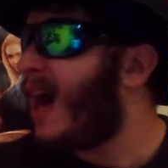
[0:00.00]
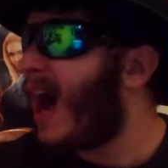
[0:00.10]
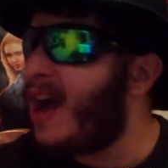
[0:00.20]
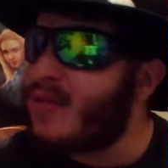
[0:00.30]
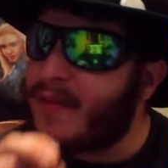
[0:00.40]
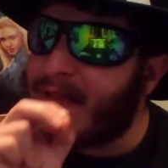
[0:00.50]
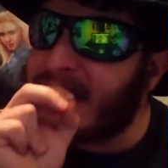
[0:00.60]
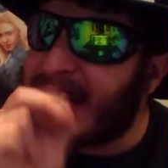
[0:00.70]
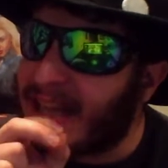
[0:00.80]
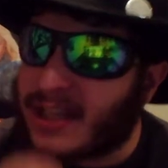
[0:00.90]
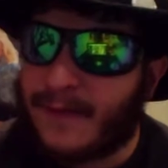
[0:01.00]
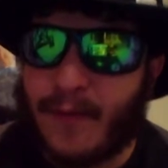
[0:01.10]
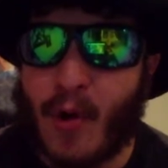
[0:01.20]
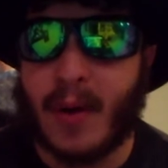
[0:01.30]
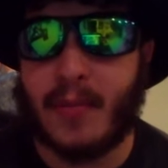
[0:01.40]
I own the Fantastic
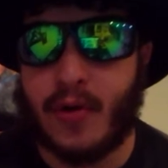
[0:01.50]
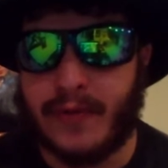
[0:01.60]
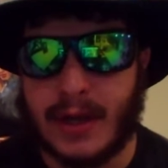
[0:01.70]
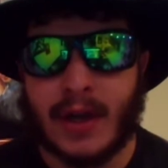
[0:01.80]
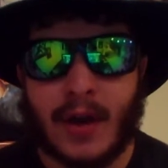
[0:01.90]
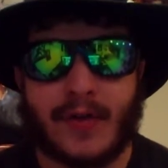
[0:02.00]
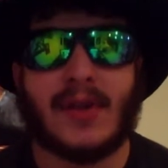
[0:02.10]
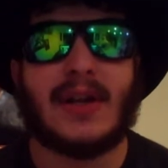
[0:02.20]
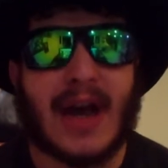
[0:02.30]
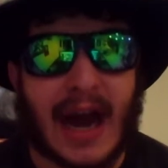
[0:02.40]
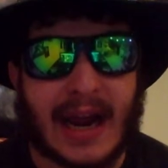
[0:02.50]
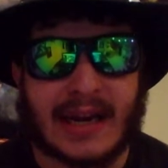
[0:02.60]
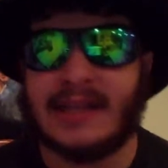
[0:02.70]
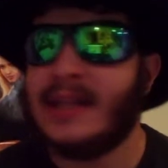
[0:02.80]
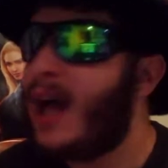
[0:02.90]
Four movie from the
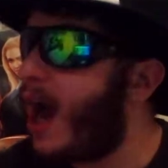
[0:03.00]
90s.